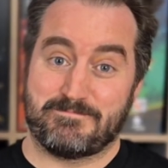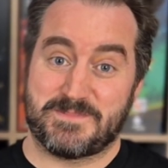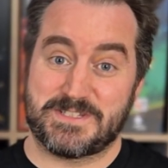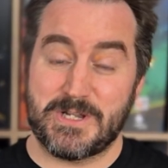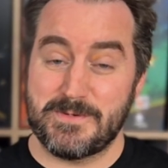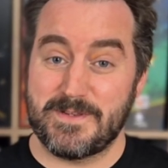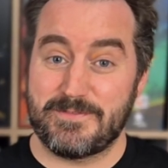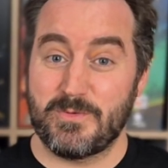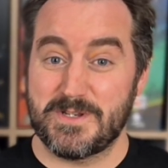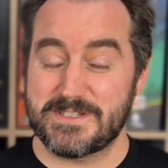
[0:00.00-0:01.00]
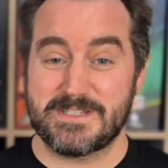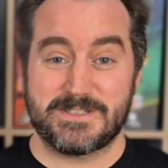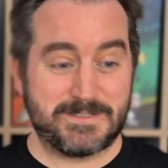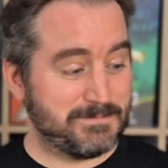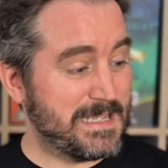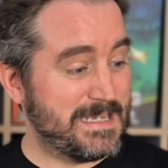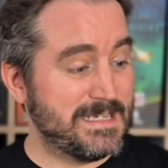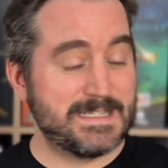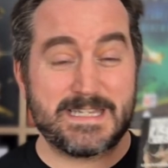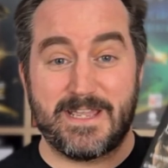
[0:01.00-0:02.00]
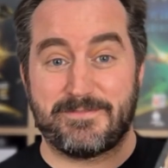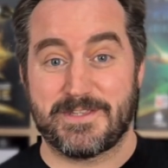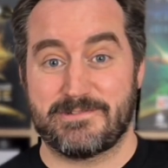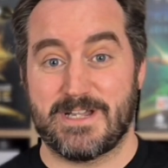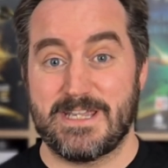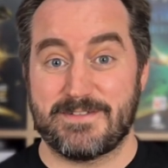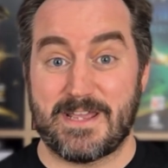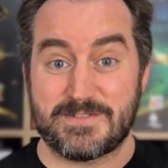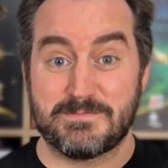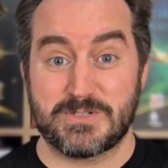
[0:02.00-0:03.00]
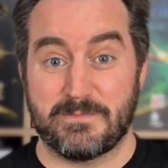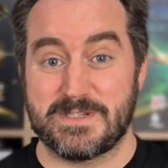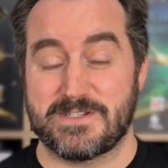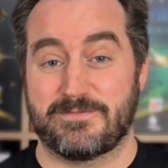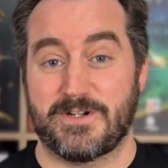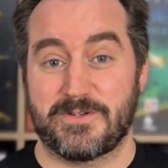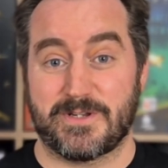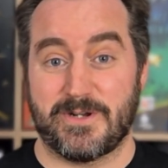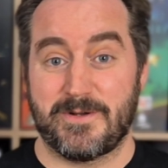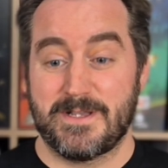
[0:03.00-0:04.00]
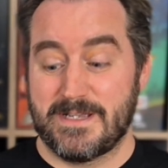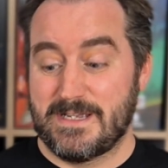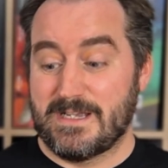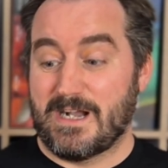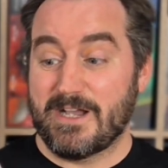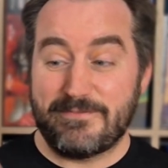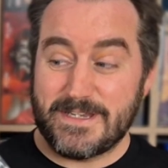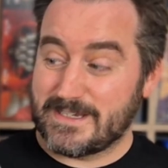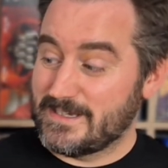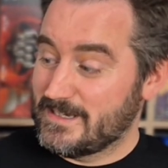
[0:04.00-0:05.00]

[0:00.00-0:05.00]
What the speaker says: So if you want to play Terror from the Grave and have some zombies in your Final Girl, I think